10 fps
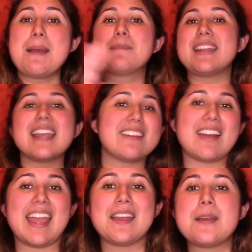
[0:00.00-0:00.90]
But
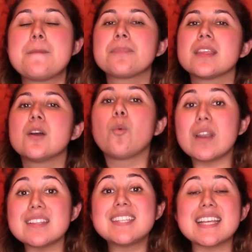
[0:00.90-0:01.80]
anyway,
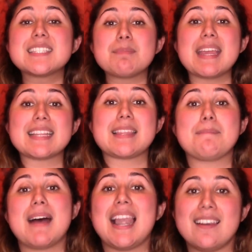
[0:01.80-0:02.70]
what it takes to make a
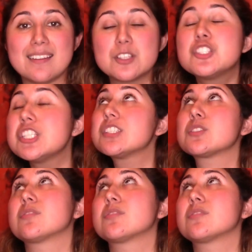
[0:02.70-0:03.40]
tamal. Jesus